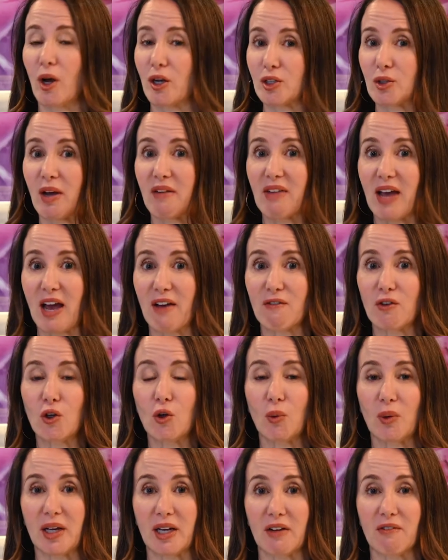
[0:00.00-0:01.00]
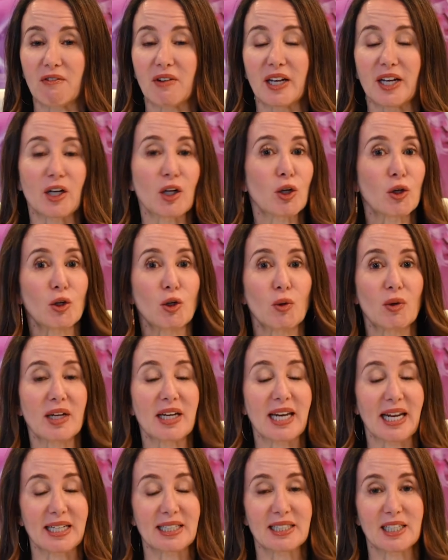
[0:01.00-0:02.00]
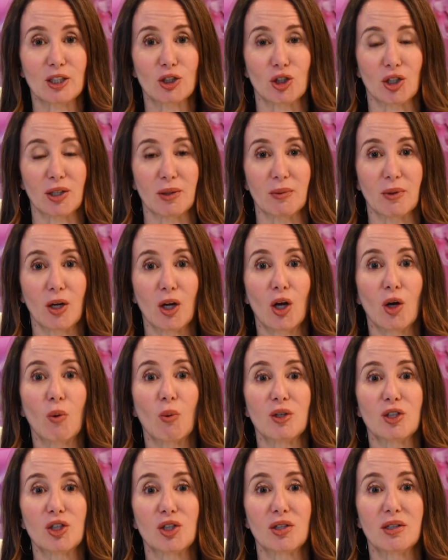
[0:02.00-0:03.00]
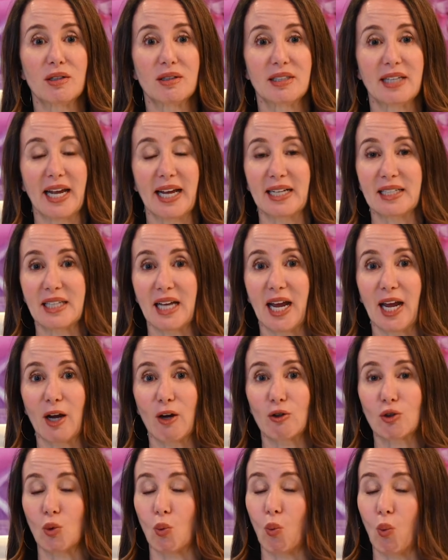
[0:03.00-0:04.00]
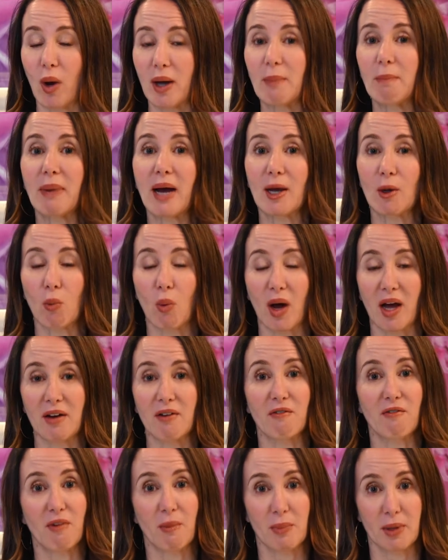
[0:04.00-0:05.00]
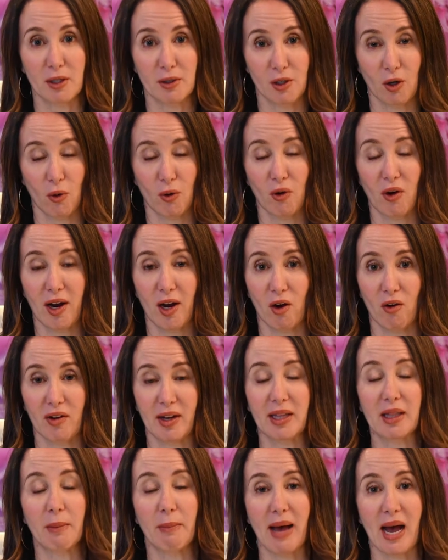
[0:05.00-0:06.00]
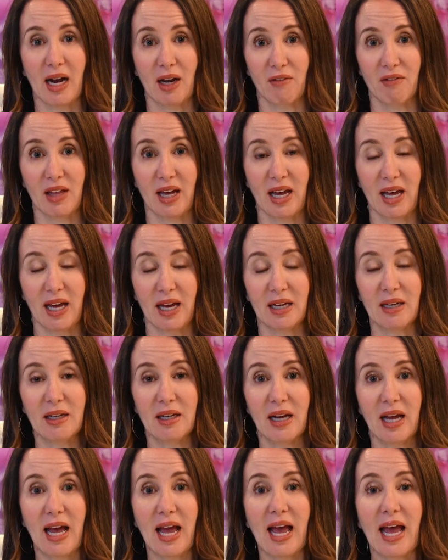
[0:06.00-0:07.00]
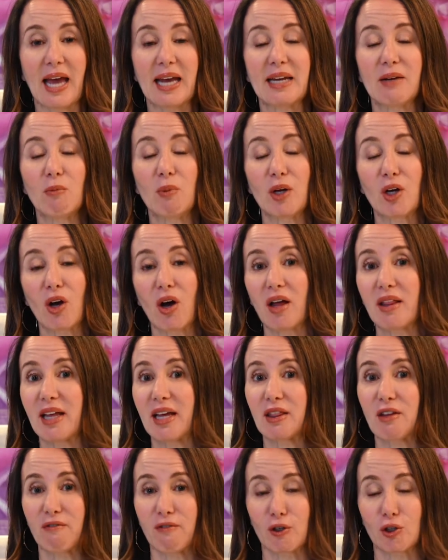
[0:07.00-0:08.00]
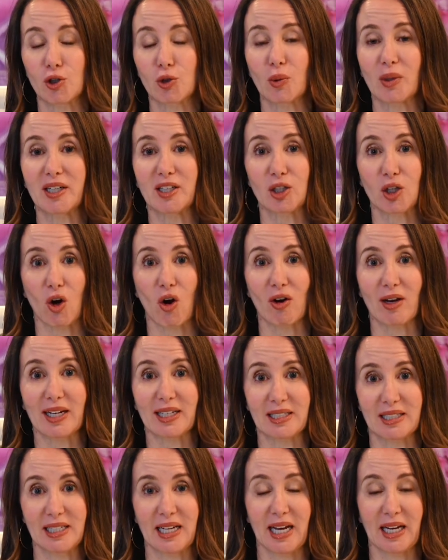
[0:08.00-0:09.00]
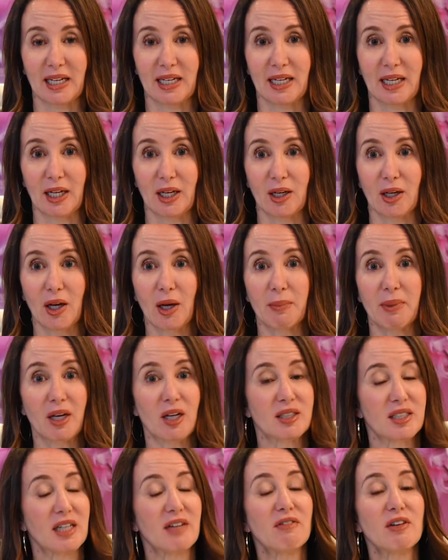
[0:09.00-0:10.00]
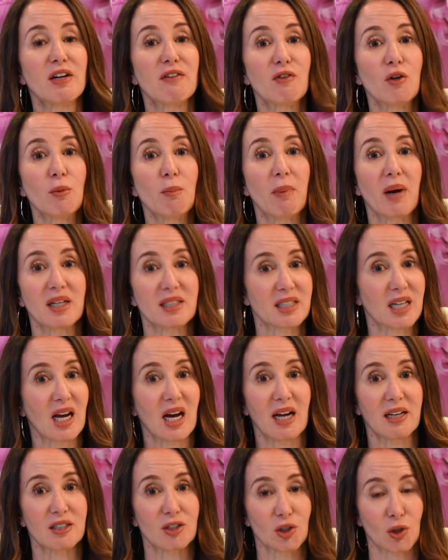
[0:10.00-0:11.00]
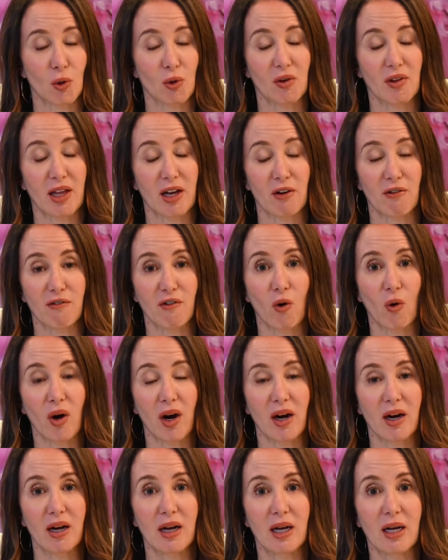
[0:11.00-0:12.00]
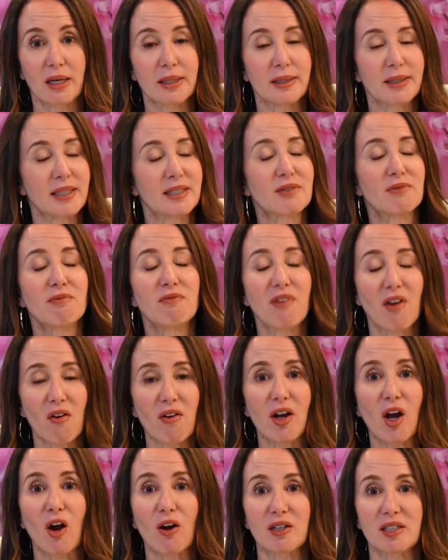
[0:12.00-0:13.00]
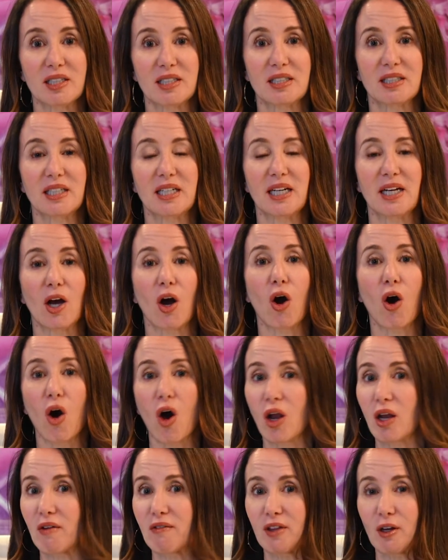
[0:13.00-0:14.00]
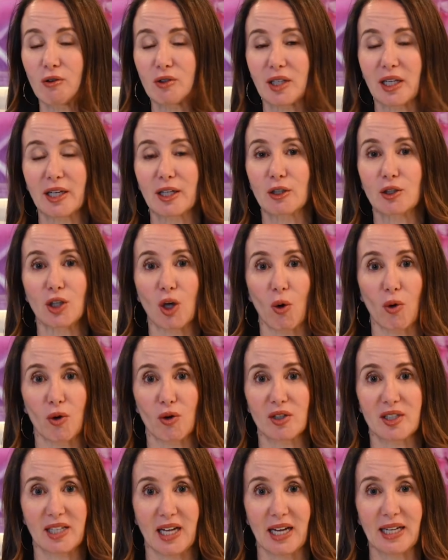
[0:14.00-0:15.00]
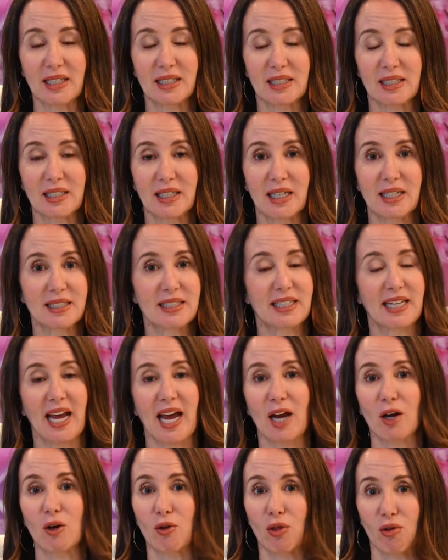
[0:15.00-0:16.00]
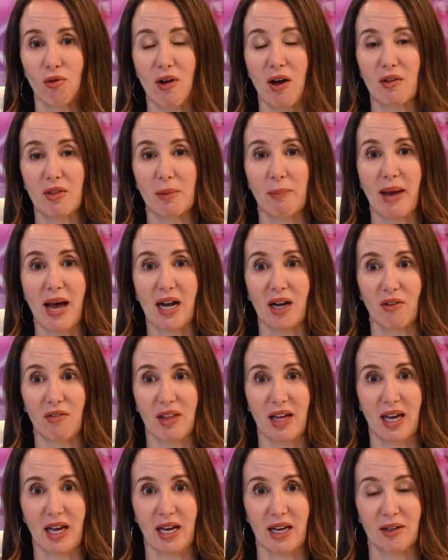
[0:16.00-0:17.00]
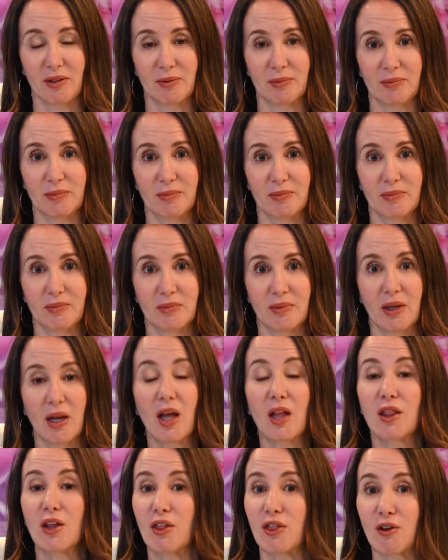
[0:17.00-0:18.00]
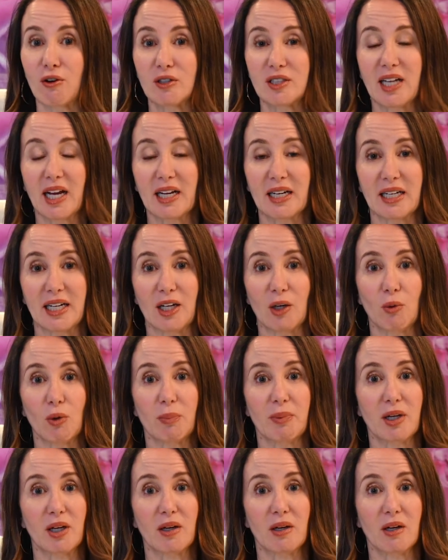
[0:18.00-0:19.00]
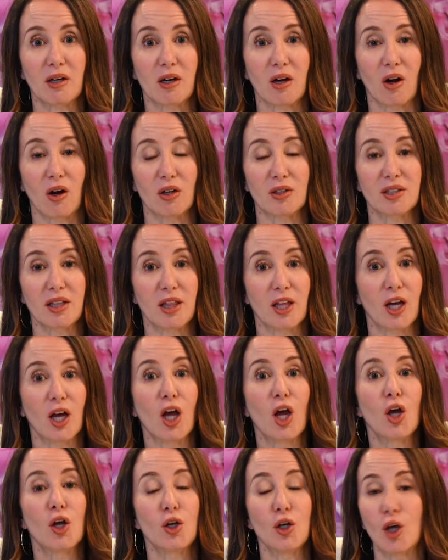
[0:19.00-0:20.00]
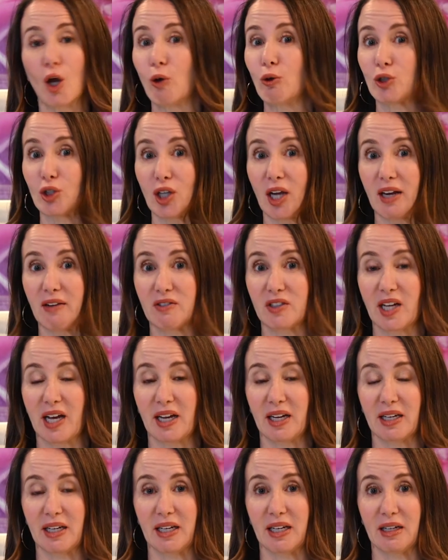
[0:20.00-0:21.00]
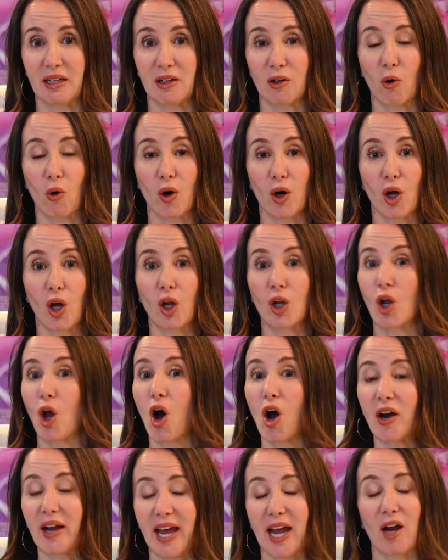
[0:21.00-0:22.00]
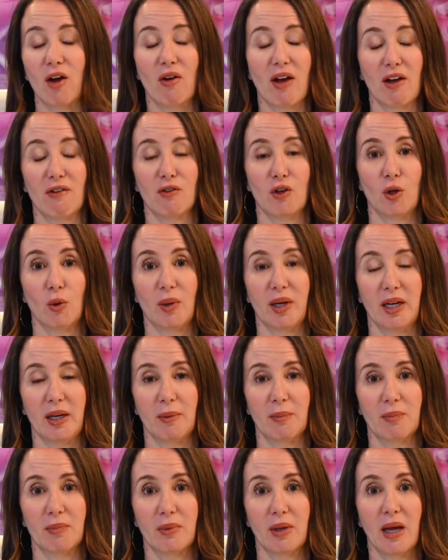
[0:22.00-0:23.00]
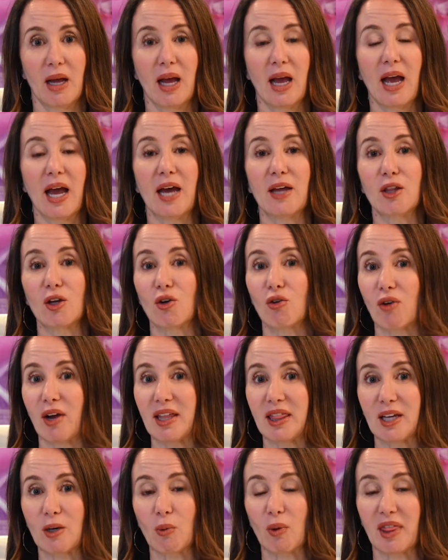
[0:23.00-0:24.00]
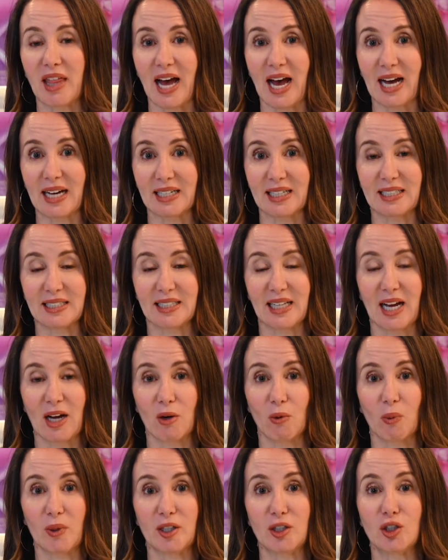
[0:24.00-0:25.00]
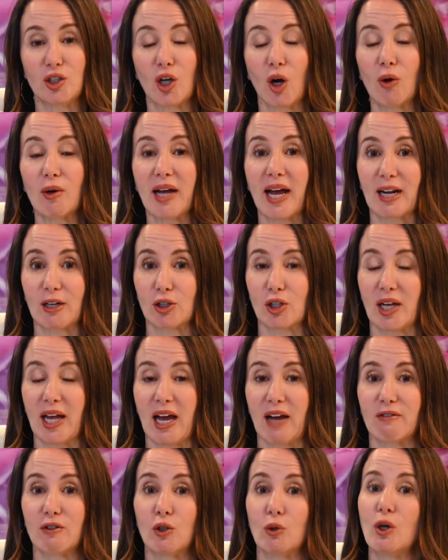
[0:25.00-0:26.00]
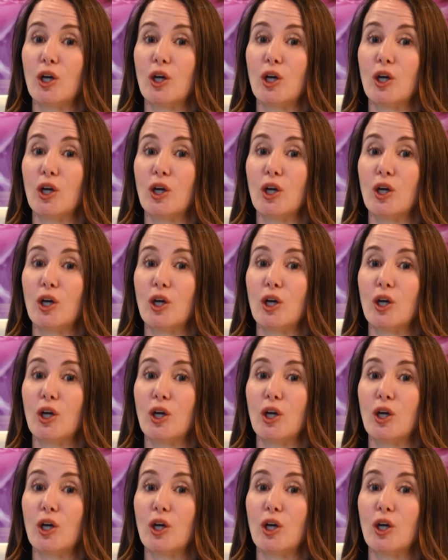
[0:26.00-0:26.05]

also have F.U.E, follicular unit excision, which takes hairs one by one from the donor area in the back of the head. And we call that the virtually scarless technique, because even if you buzz cut shorter than a 4, it's very hard to see all of those little donor sites scattered throughout the back of the head. The third technique would be called the no-shave technique, or long hair F.U.E. And the great thing with that is that we don't actually have to